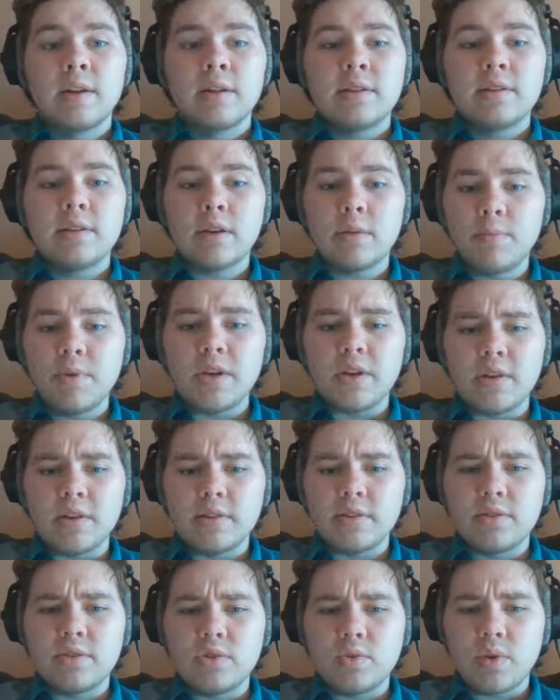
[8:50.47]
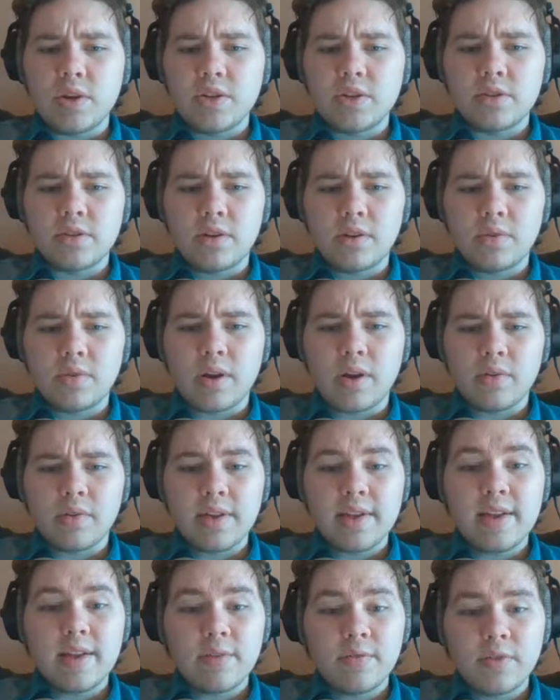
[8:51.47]
It's going to be a good situation all
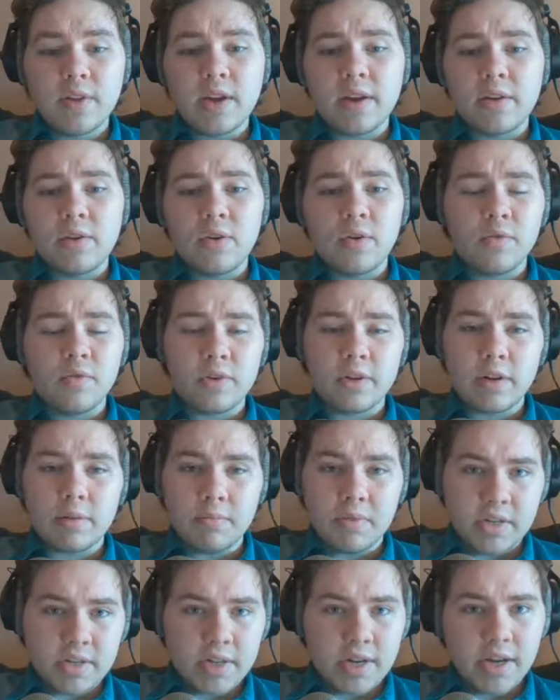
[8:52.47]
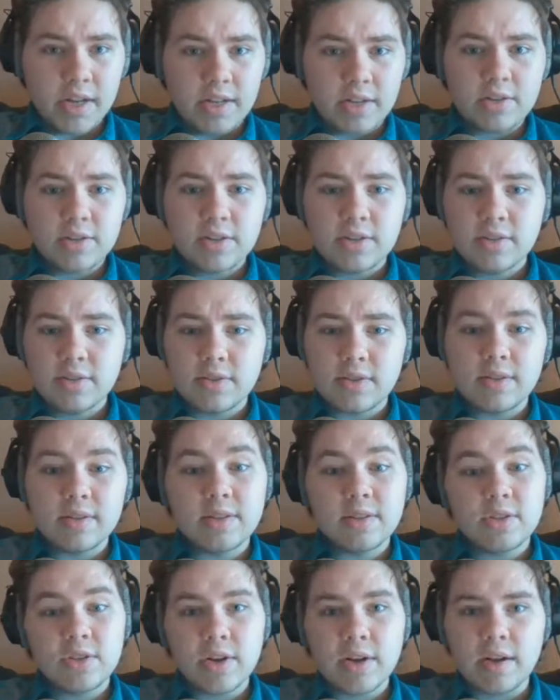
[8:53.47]
around if they can overcome the challenge. So
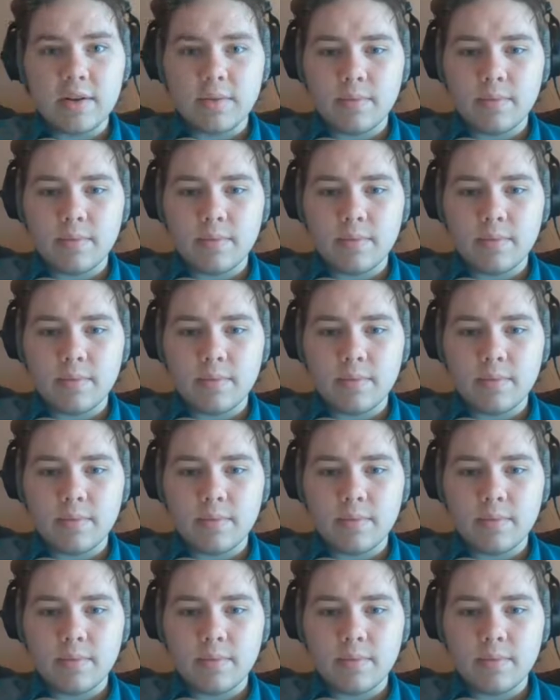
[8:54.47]
let's check